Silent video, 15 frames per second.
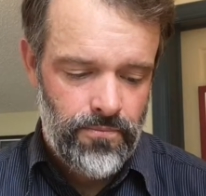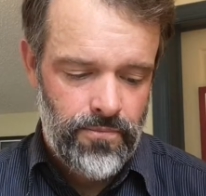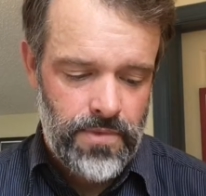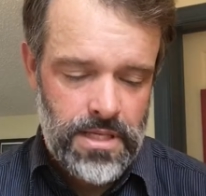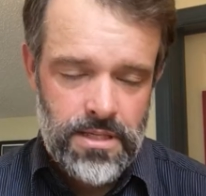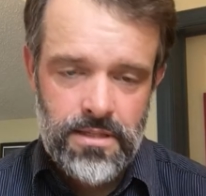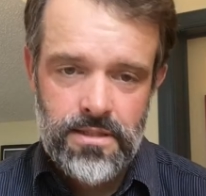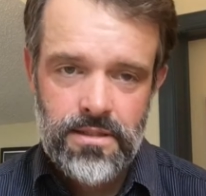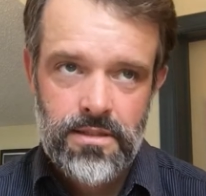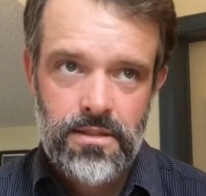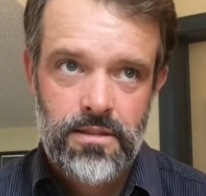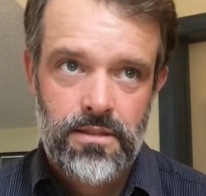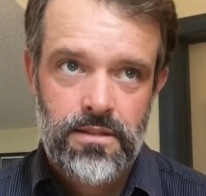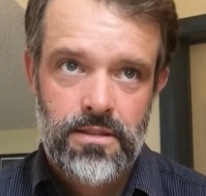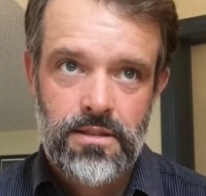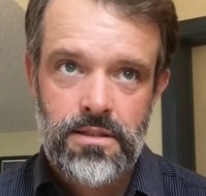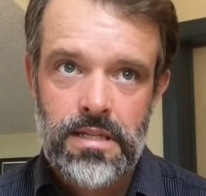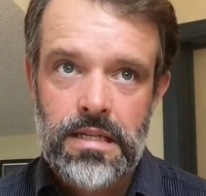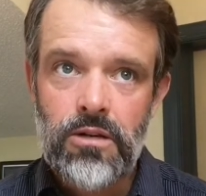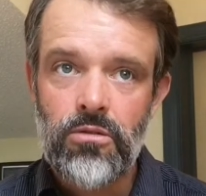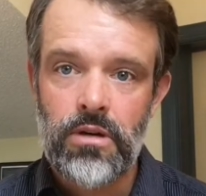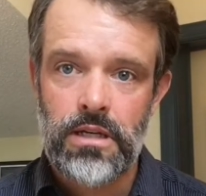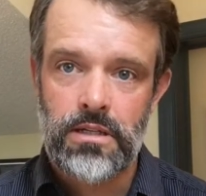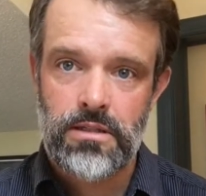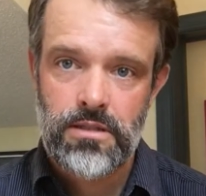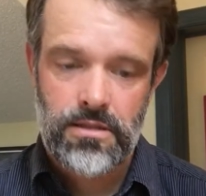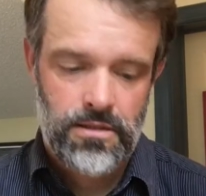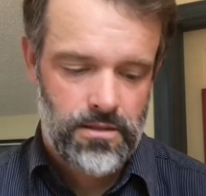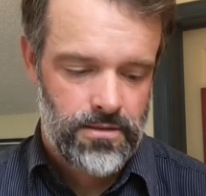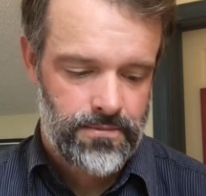This secret
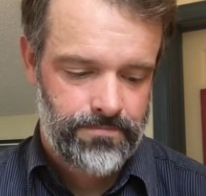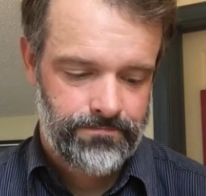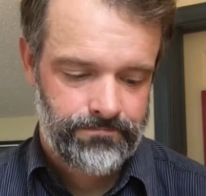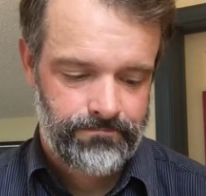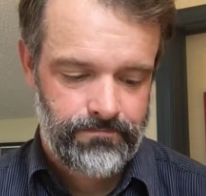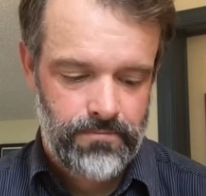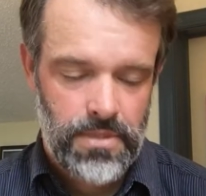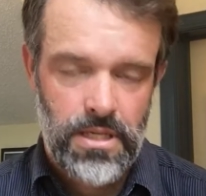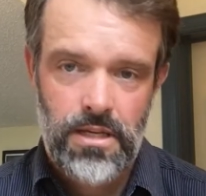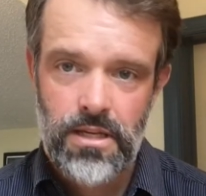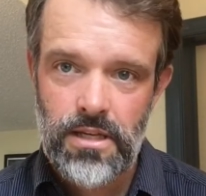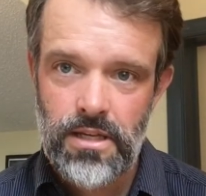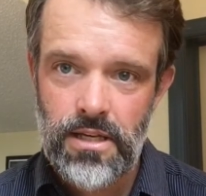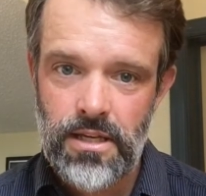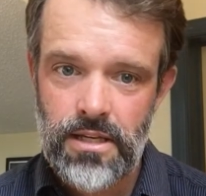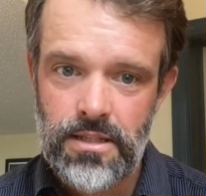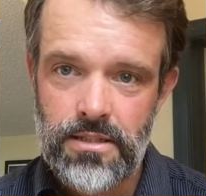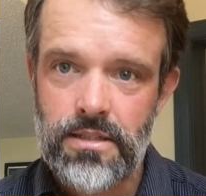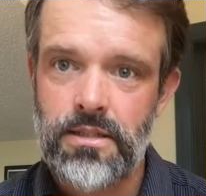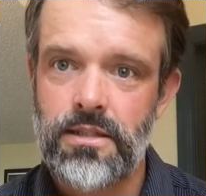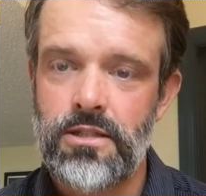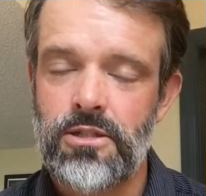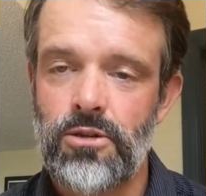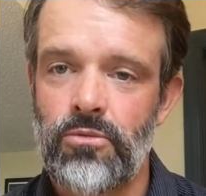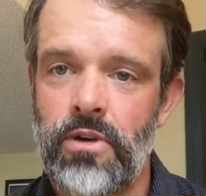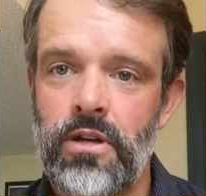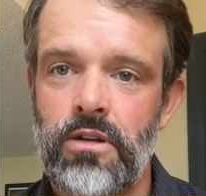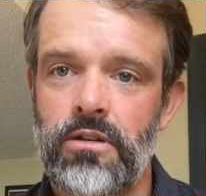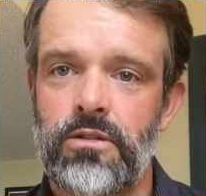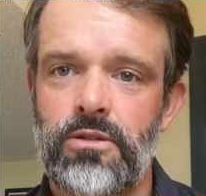is to
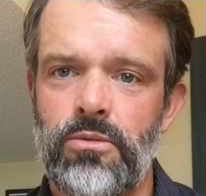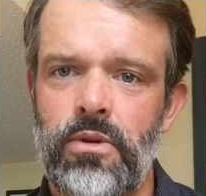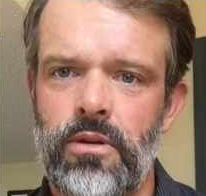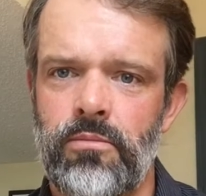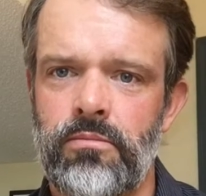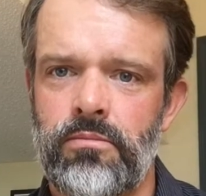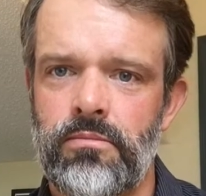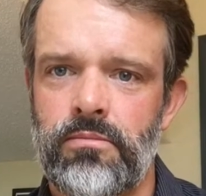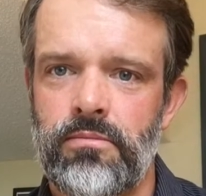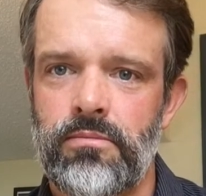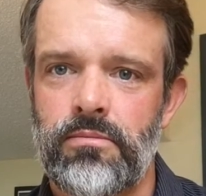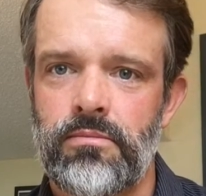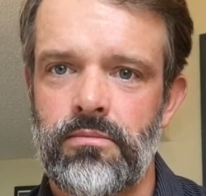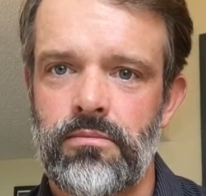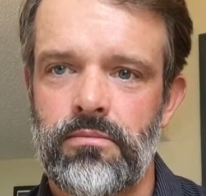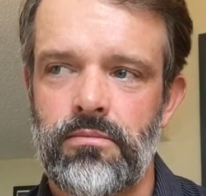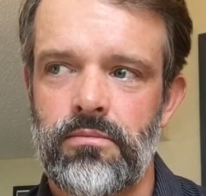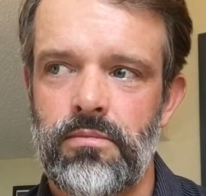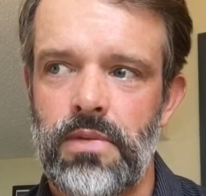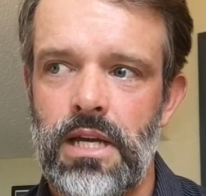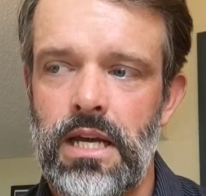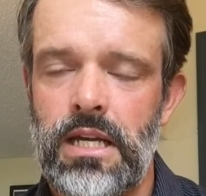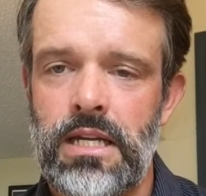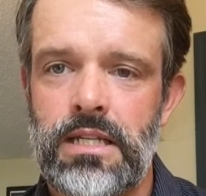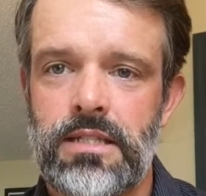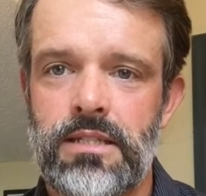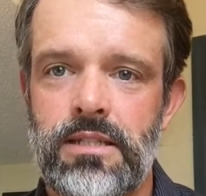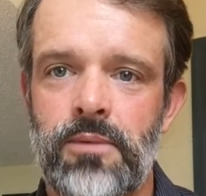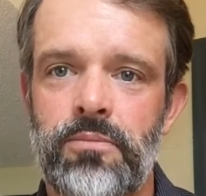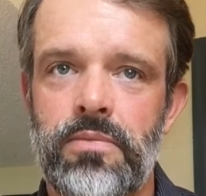surrender to him. And it's
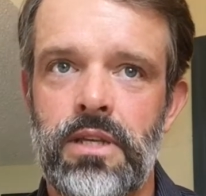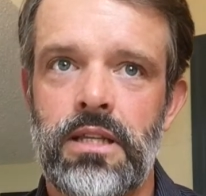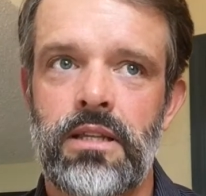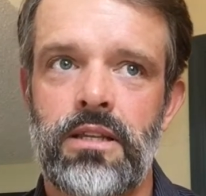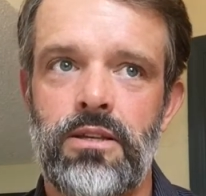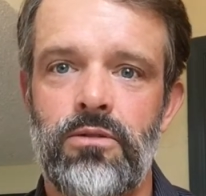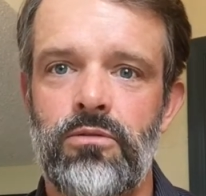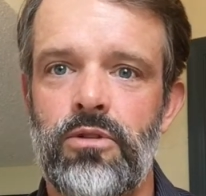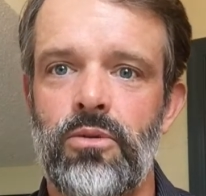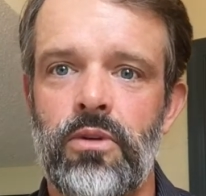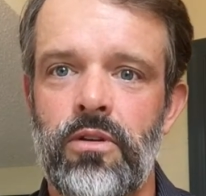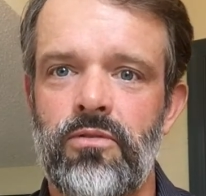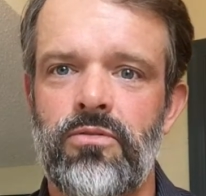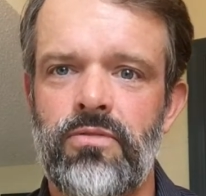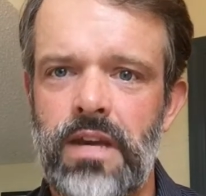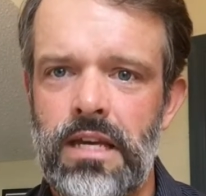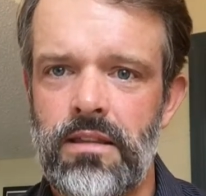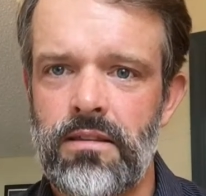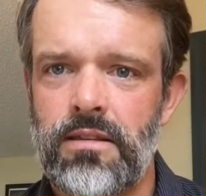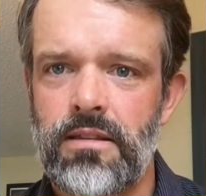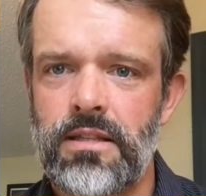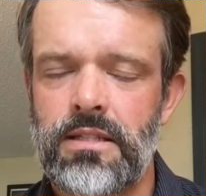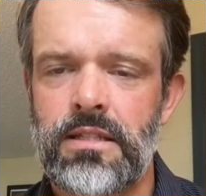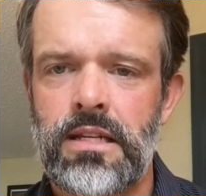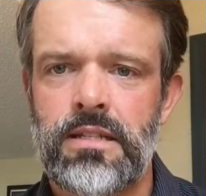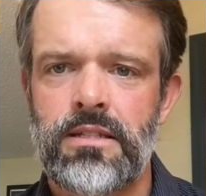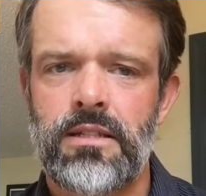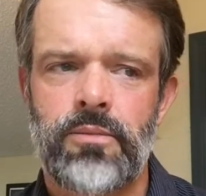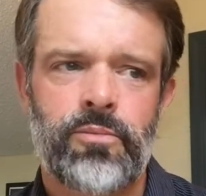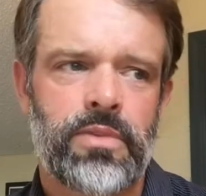something that you do in faith. It's not
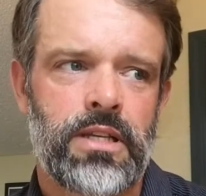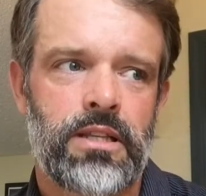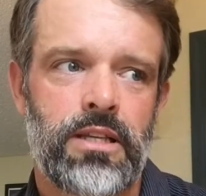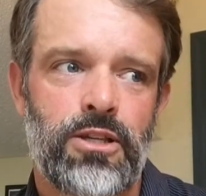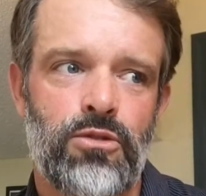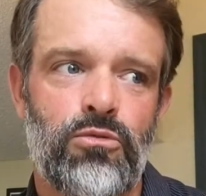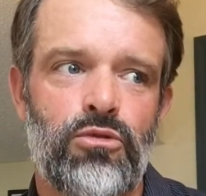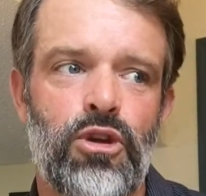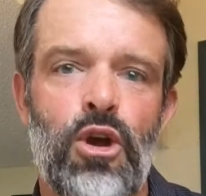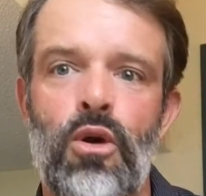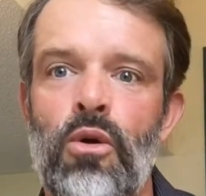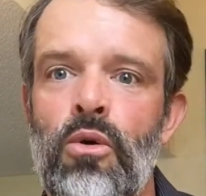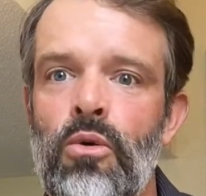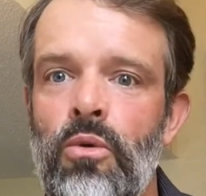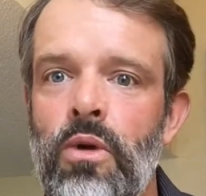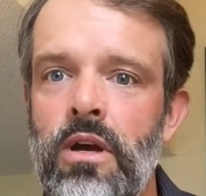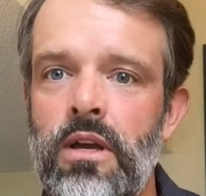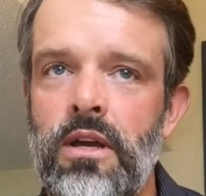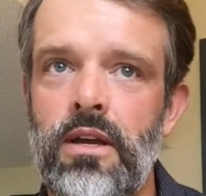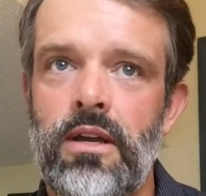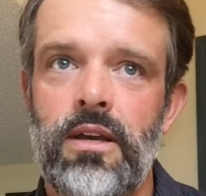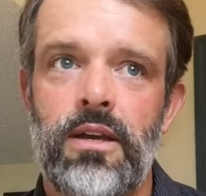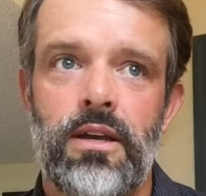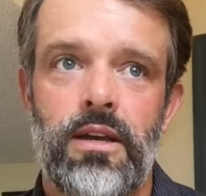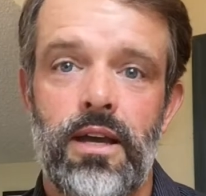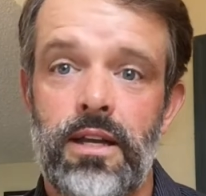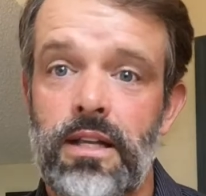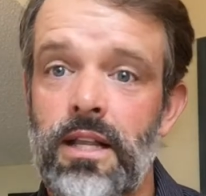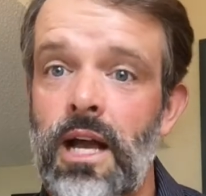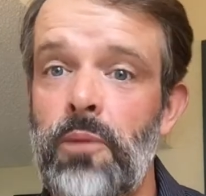something that you go
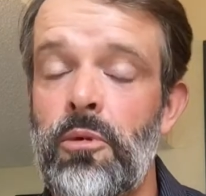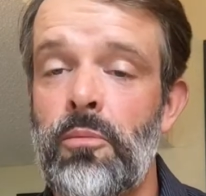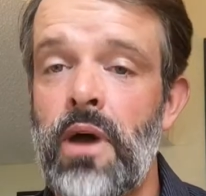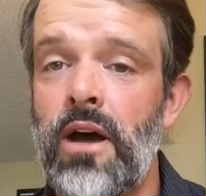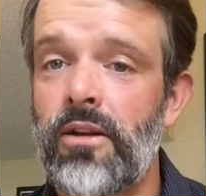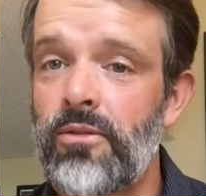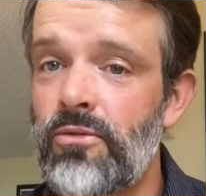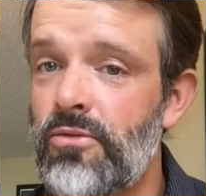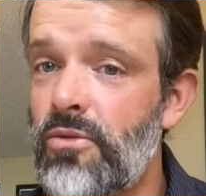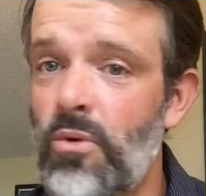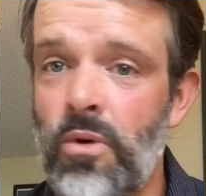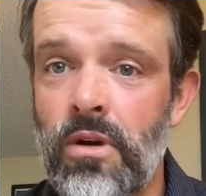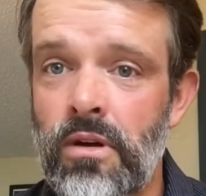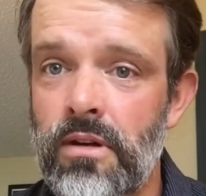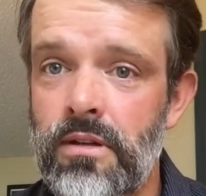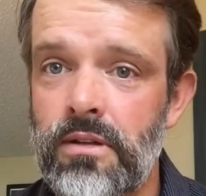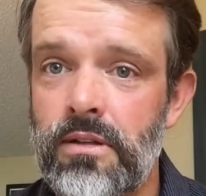and climb a mountain for.